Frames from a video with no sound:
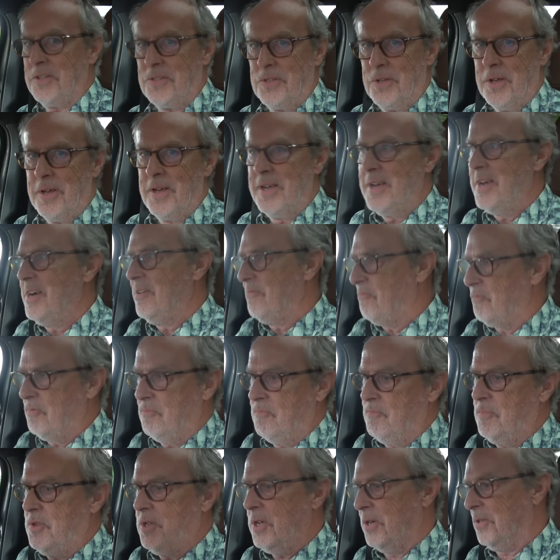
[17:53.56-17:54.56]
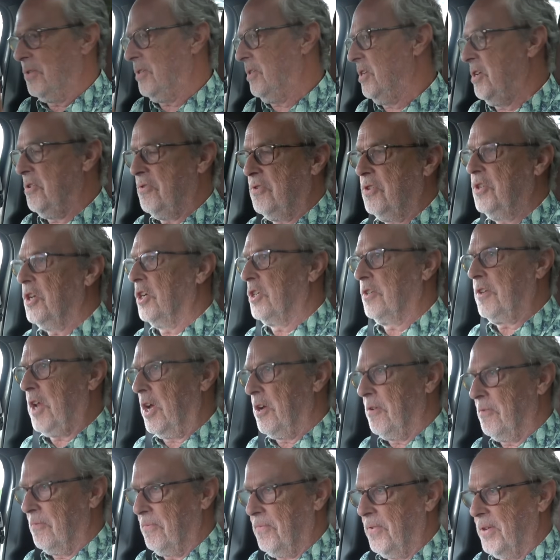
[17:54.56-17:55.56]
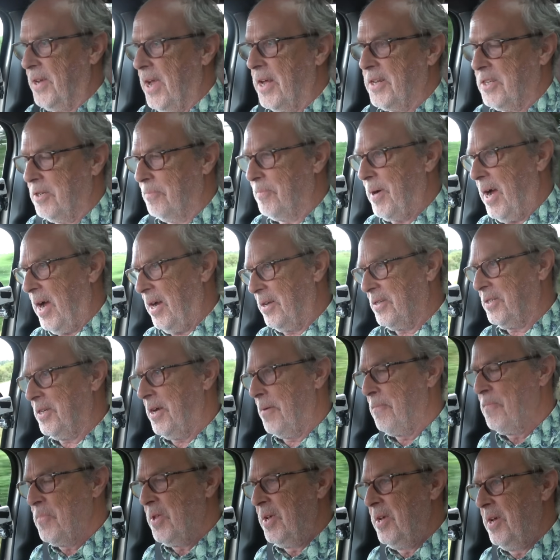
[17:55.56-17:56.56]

that you just don't forget about it.